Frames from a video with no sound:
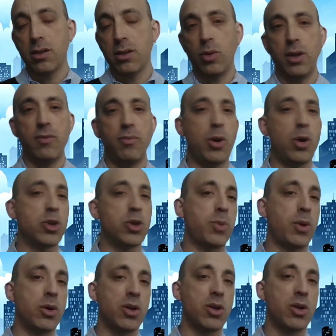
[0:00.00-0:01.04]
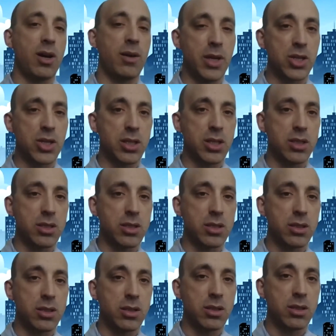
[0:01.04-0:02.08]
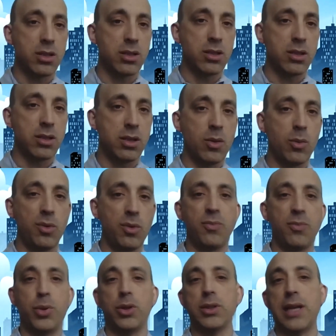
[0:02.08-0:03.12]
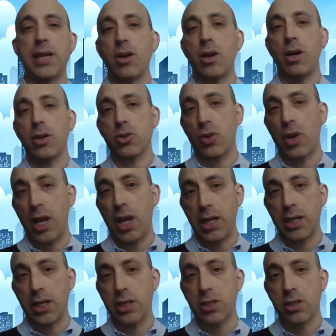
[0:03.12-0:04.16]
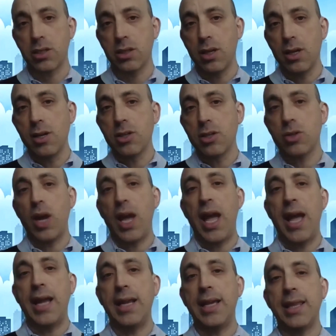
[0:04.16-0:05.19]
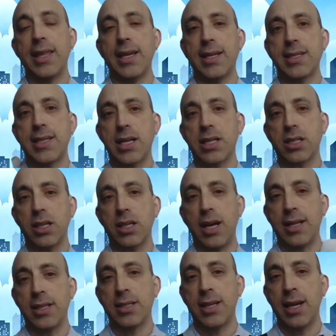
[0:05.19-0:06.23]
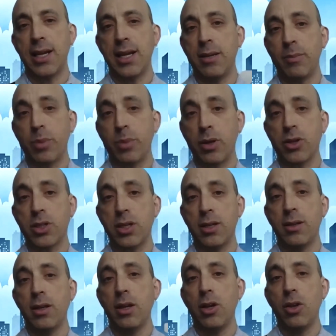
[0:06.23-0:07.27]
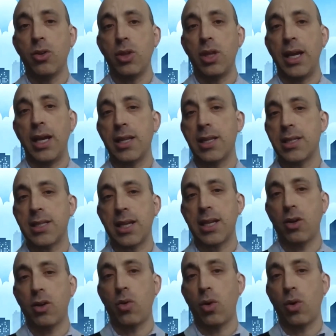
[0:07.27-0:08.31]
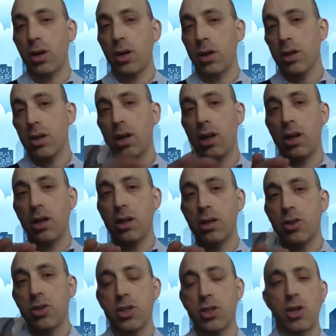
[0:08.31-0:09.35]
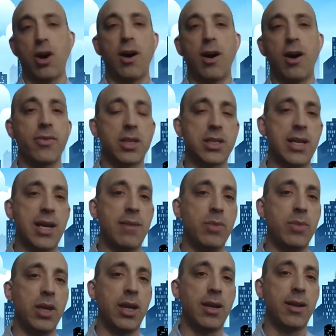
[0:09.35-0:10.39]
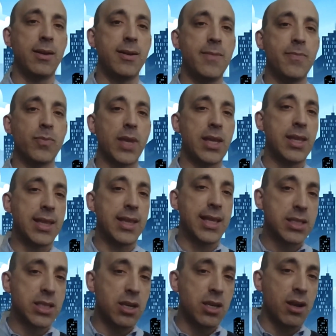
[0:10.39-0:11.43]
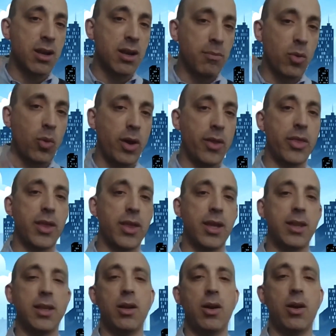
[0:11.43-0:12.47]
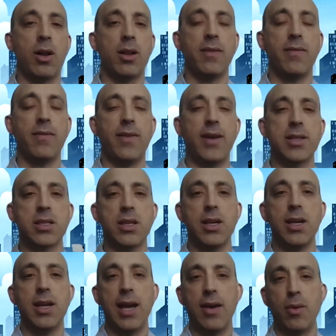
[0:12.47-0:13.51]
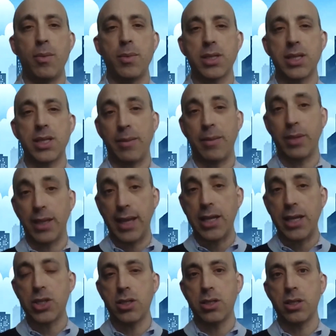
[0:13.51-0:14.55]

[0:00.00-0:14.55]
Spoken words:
We've postponed all missions. We've pulled down all trainings. So anything essentially on-site and in person to the end of the second quarter, just off at the time being. I think that's the number one thing that all of us have almost an obligation